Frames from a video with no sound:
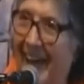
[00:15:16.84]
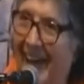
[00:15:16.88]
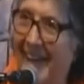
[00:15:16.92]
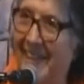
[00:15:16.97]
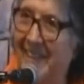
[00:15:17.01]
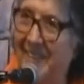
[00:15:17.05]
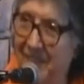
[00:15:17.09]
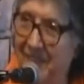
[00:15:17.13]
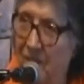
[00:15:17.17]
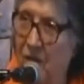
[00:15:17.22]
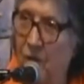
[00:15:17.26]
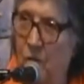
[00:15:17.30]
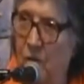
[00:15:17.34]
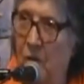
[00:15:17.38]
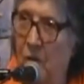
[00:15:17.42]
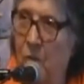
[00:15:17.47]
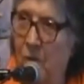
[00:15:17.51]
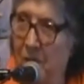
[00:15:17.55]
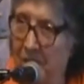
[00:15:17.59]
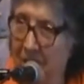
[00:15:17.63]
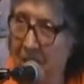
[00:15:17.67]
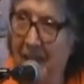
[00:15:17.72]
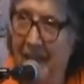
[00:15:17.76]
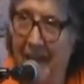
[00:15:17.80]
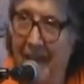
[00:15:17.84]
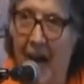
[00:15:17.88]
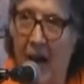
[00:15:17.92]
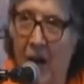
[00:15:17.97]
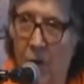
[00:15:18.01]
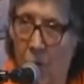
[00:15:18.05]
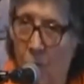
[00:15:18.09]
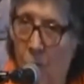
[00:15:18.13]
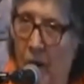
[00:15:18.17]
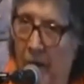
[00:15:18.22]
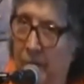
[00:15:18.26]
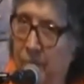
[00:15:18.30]
So when he
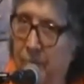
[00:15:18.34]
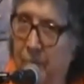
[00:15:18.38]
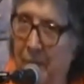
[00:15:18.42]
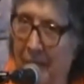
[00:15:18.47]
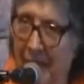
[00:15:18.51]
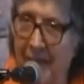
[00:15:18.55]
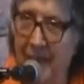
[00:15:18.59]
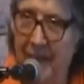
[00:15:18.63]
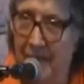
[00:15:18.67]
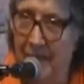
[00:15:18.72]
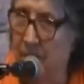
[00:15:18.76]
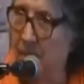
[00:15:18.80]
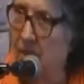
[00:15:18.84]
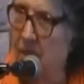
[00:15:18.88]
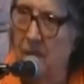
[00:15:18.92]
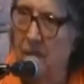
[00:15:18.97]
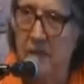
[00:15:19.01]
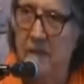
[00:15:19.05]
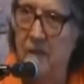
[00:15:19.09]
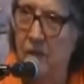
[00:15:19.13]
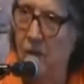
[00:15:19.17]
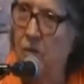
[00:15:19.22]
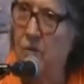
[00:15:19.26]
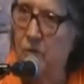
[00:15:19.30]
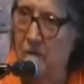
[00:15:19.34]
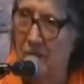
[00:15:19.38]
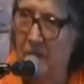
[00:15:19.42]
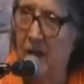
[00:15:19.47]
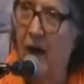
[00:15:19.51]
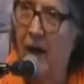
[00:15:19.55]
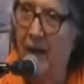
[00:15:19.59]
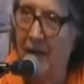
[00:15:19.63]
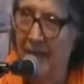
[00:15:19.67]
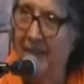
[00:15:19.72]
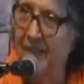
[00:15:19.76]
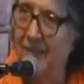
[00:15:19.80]
got one piece, no
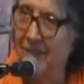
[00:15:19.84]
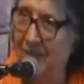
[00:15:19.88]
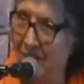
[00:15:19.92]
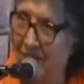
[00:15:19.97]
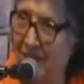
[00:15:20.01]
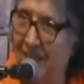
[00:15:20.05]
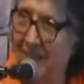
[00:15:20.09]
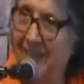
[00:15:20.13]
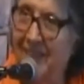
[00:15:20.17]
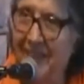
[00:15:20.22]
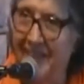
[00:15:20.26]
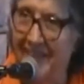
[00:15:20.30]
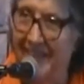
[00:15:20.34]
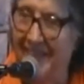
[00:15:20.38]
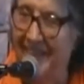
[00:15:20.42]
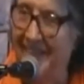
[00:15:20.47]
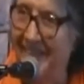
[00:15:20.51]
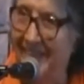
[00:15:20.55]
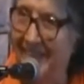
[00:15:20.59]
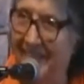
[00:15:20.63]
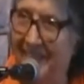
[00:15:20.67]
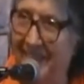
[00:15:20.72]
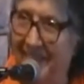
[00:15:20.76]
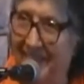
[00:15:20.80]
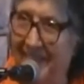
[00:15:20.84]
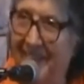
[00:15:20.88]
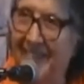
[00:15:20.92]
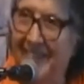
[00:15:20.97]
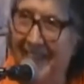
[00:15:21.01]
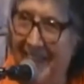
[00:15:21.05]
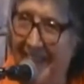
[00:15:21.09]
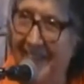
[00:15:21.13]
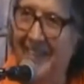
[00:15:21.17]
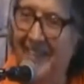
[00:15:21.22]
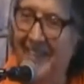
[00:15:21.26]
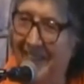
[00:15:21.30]
solid tea, no,
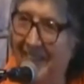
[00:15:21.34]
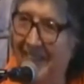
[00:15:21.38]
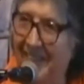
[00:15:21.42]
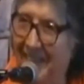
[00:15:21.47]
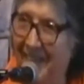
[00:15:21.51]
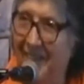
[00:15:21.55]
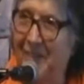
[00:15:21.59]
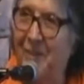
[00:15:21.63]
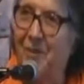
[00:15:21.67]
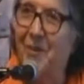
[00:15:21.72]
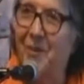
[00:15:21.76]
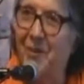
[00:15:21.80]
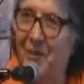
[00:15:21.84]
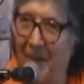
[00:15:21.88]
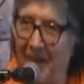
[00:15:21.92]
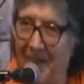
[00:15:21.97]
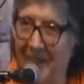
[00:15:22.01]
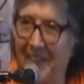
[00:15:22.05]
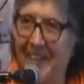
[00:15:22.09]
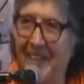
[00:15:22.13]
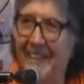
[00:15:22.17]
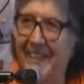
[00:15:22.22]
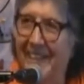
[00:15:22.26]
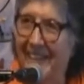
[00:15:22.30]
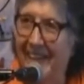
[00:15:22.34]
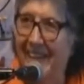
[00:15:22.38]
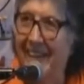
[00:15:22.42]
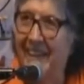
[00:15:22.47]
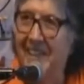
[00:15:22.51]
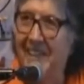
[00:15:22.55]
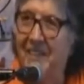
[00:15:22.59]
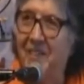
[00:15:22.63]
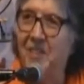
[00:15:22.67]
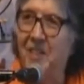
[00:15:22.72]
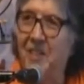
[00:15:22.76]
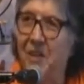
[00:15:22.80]
no corn.
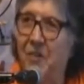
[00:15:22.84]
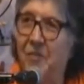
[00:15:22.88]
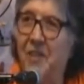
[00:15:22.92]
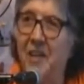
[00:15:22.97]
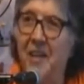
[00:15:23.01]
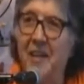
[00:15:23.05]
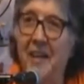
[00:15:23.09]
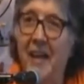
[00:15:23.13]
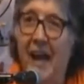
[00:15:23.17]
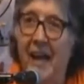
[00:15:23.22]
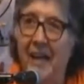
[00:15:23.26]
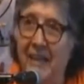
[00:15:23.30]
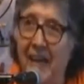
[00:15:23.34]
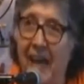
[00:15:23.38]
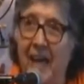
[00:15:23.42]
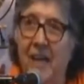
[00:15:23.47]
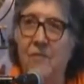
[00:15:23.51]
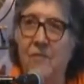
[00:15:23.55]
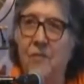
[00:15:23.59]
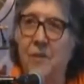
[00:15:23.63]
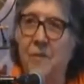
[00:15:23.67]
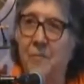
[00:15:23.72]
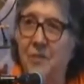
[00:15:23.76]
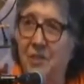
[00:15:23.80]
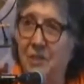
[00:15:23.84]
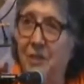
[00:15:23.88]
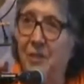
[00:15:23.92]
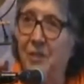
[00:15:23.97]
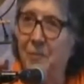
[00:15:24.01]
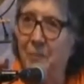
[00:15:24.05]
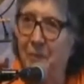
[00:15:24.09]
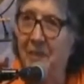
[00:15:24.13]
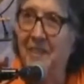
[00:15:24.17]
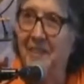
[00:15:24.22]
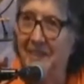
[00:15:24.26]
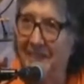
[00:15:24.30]
So then I gave him
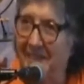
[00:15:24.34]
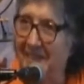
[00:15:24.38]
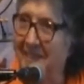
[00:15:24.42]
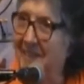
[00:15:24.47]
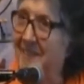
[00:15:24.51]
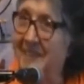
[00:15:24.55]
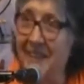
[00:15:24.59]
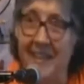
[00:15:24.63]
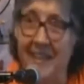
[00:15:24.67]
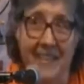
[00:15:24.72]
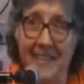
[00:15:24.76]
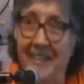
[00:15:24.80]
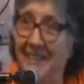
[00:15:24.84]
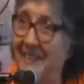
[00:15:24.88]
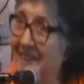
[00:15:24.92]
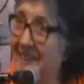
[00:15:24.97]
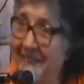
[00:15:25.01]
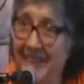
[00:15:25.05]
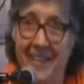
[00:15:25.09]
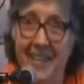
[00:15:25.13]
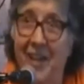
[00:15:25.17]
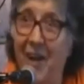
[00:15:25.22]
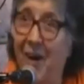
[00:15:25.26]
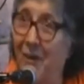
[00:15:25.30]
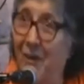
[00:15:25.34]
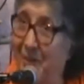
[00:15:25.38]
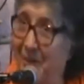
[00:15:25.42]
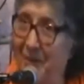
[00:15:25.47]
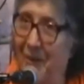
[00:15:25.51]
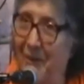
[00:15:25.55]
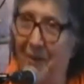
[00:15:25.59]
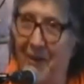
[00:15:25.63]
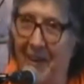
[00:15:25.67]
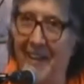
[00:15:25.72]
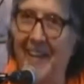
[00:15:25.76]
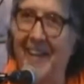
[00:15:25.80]
two pieces and no
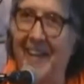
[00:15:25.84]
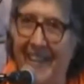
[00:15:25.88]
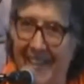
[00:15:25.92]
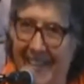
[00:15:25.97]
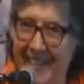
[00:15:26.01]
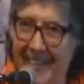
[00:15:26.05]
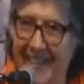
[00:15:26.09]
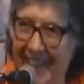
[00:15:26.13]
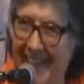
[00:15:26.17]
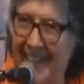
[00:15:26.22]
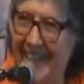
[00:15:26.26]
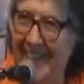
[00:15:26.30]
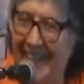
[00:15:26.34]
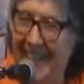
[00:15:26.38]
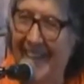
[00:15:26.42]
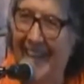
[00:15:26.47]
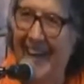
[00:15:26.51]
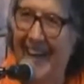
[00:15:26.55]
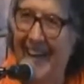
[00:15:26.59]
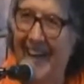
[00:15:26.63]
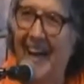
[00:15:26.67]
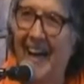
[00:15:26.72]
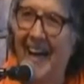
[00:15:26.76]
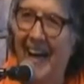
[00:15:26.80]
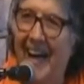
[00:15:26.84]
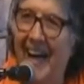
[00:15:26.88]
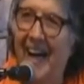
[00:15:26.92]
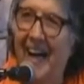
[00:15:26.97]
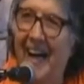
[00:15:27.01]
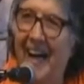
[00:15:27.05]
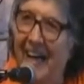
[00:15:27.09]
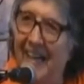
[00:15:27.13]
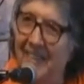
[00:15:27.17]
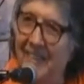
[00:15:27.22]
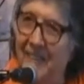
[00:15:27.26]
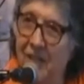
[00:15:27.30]
corn.
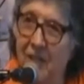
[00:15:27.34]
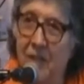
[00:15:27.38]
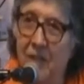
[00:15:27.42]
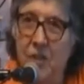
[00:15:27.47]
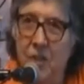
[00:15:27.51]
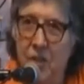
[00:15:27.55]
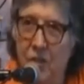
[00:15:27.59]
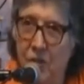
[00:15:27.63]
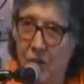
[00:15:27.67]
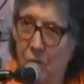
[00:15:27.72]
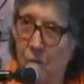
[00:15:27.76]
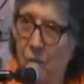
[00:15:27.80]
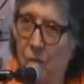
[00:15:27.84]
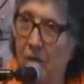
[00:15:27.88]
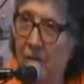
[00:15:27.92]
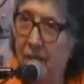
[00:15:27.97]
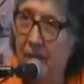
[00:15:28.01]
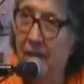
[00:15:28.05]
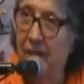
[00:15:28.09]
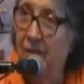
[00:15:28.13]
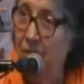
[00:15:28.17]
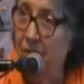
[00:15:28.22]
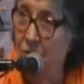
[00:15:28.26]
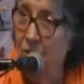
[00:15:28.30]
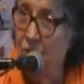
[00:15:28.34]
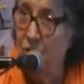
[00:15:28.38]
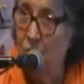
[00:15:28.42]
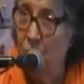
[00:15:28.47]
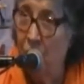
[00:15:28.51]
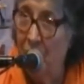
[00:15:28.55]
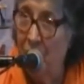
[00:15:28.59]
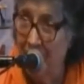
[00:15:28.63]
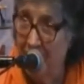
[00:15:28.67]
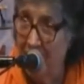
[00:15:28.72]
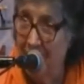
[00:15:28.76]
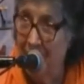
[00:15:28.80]
I said, You're working on
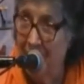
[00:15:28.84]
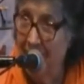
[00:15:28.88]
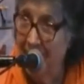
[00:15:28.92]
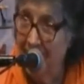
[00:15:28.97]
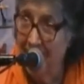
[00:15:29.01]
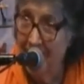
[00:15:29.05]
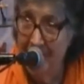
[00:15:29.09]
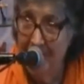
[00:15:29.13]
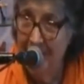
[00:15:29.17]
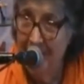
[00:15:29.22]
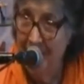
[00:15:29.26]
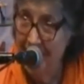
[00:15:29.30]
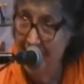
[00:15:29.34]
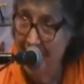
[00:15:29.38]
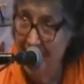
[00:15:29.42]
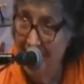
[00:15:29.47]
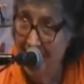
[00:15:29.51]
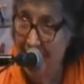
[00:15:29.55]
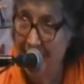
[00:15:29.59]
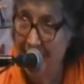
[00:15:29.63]
choicelessness?